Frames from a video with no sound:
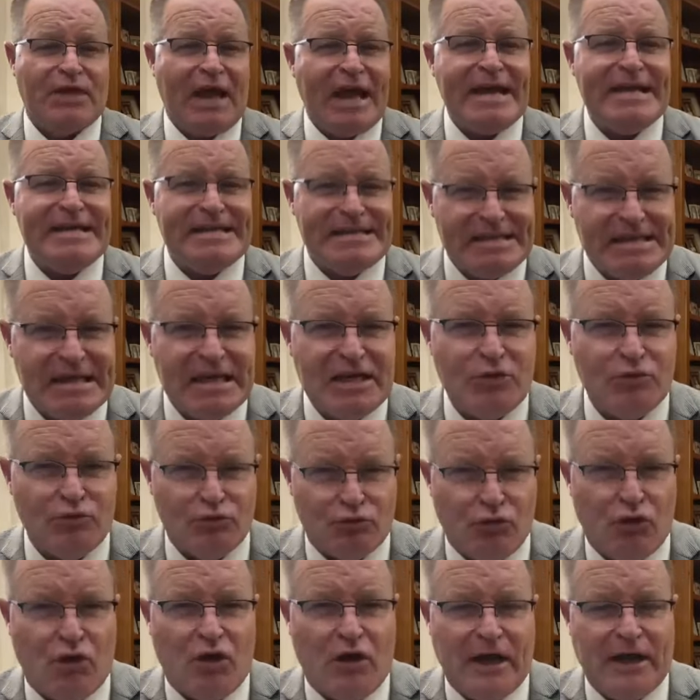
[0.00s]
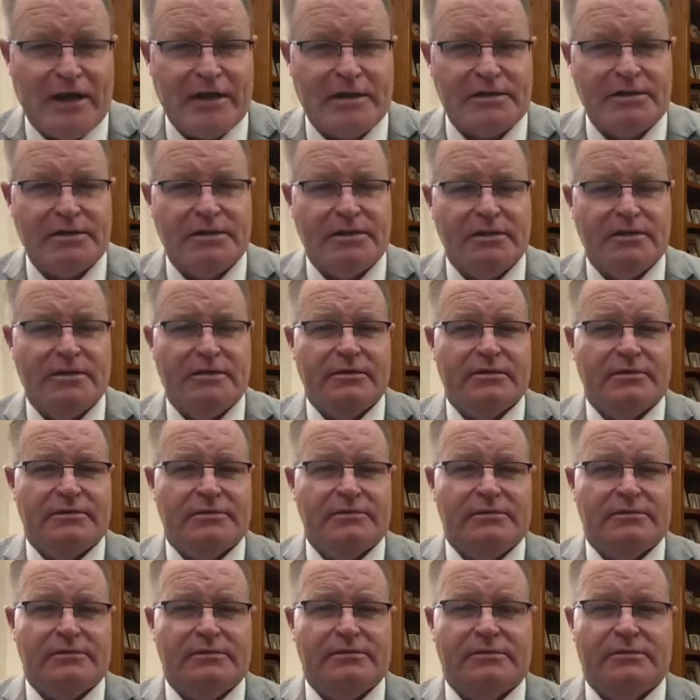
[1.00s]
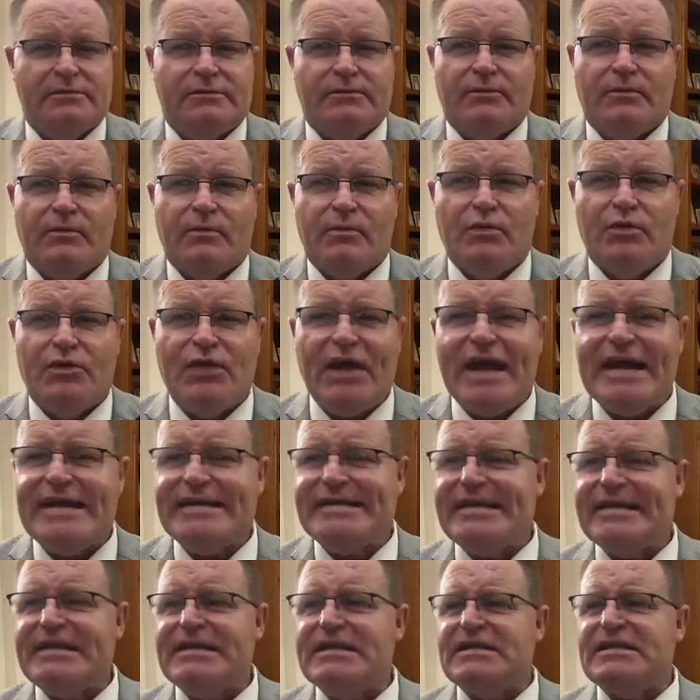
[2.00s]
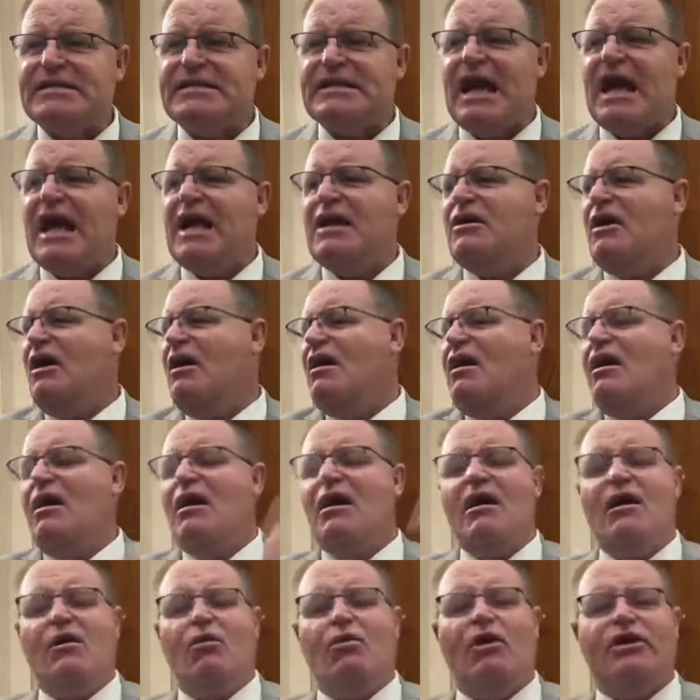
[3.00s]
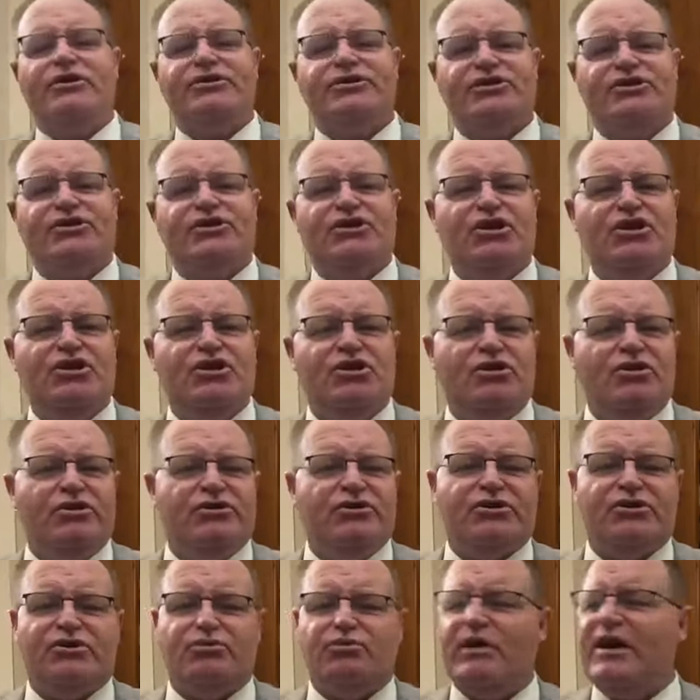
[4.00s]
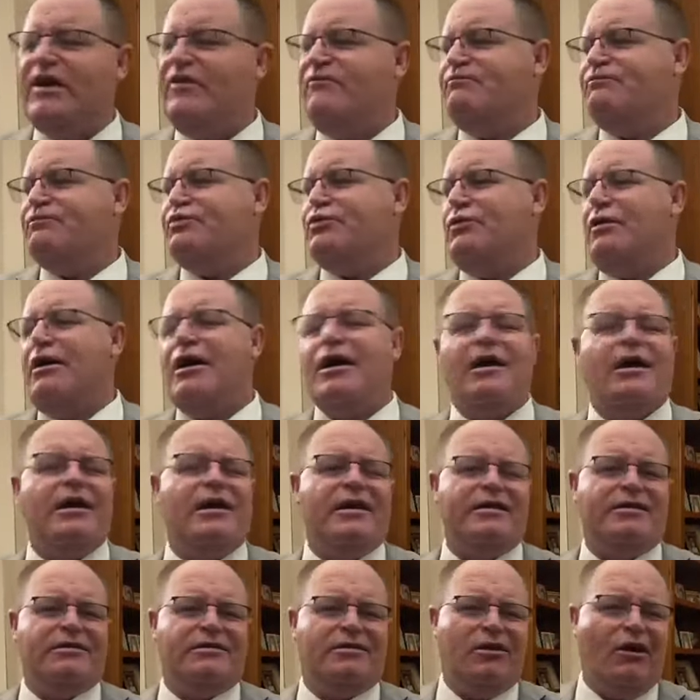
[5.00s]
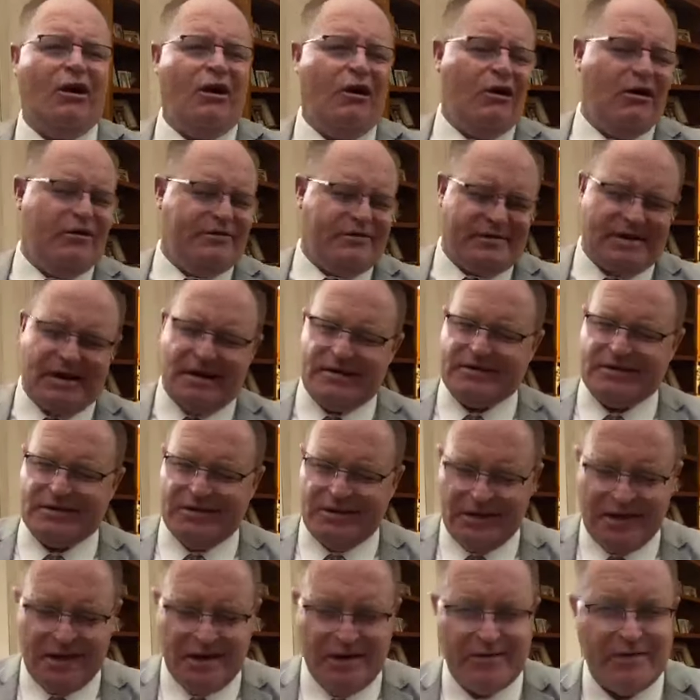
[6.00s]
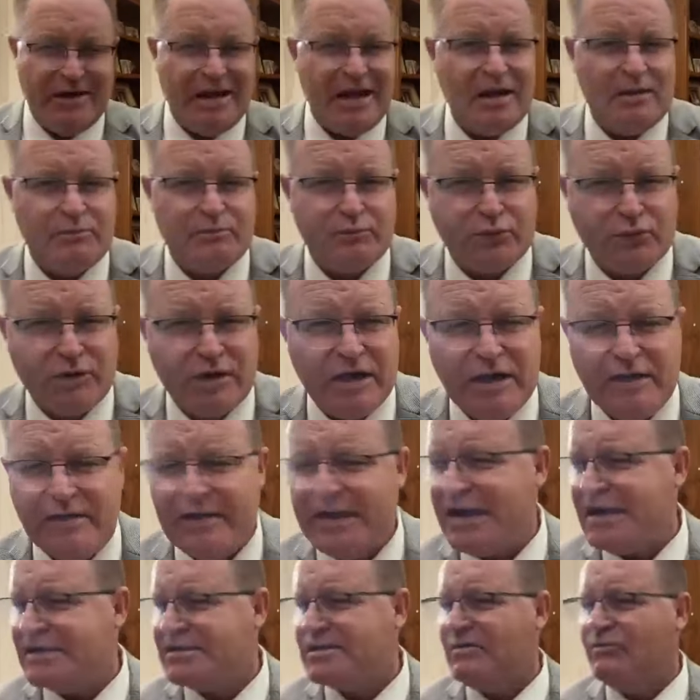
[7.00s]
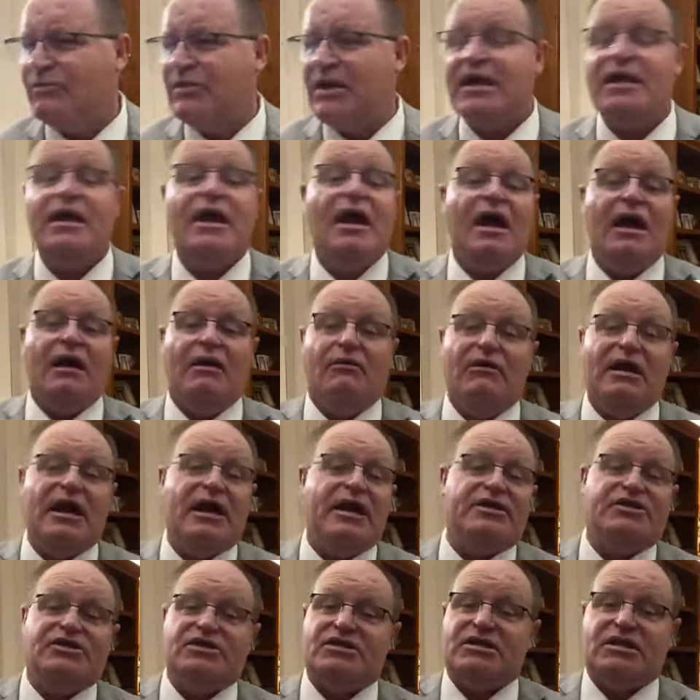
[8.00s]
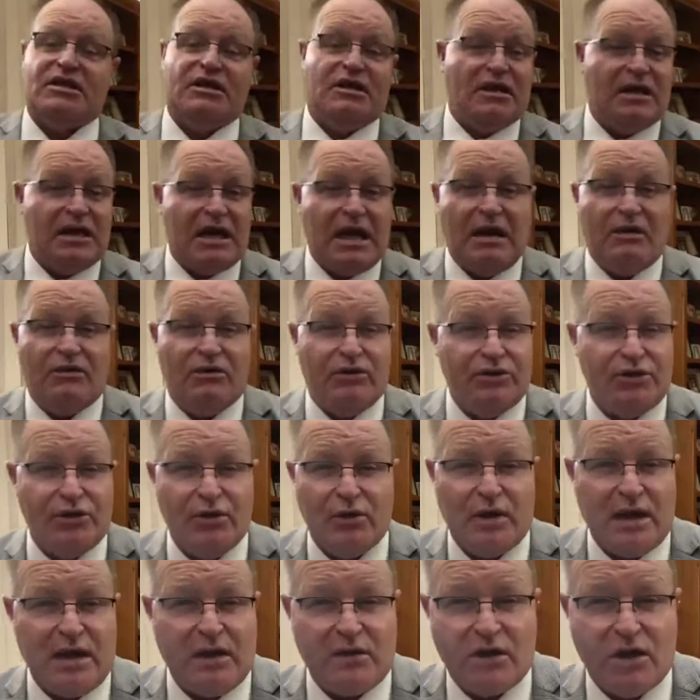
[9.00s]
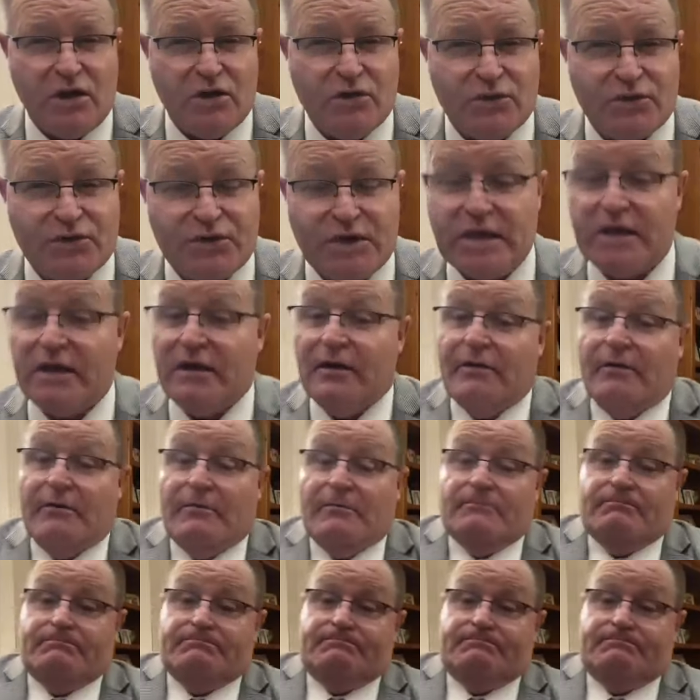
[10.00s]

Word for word: They did right. They didn't say, Oh, what's the use? We've prayed. God doesn't hear our prayer. He doesn't bless. We're just going to go and do our own thing.